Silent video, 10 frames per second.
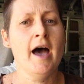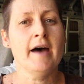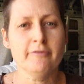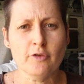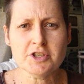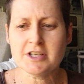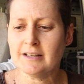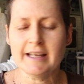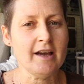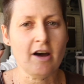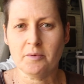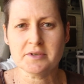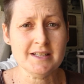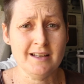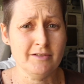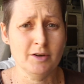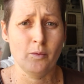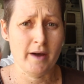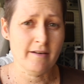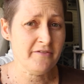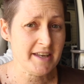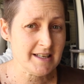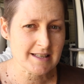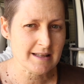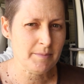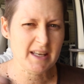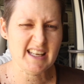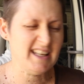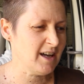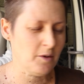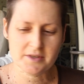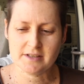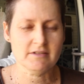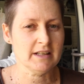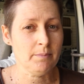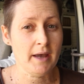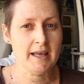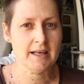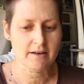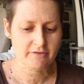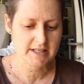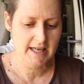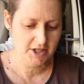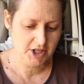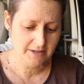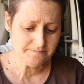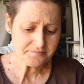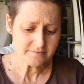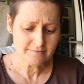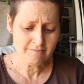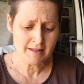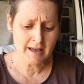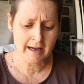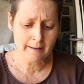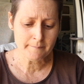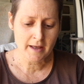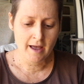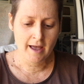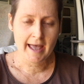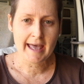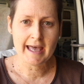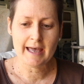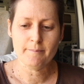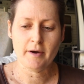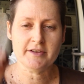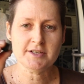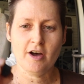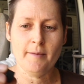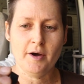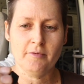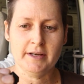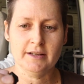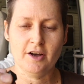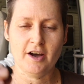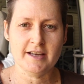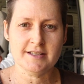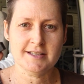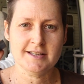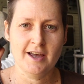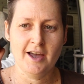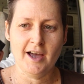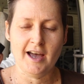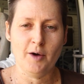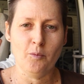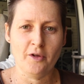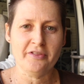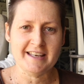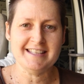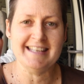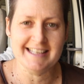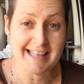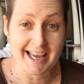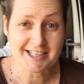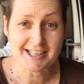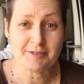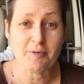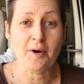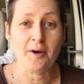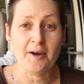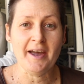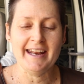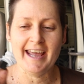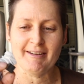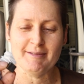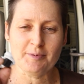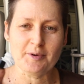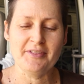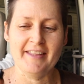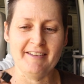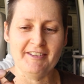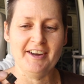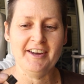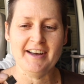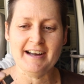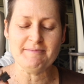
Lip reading: Unfortunately, I wasn't even aware of these at the beginning. I wasn't really paying enough attention. And by the time I realised what these things actually were and how important they were,